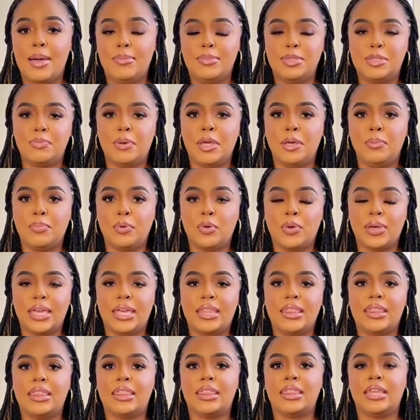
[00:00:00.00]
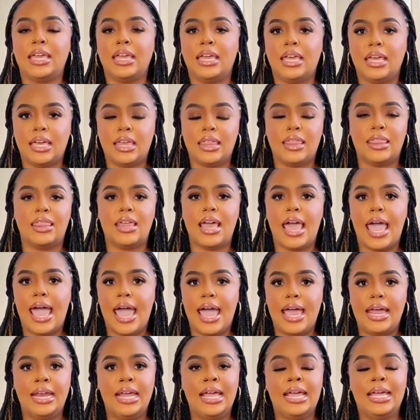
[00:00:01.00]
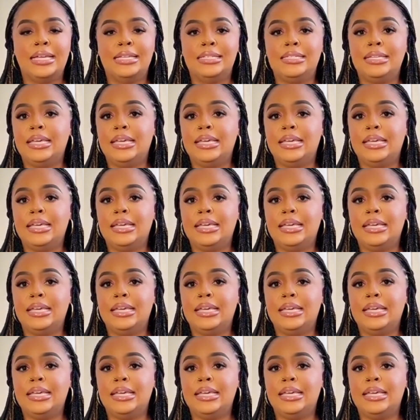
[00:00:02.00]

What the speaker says: extort, and intimidate.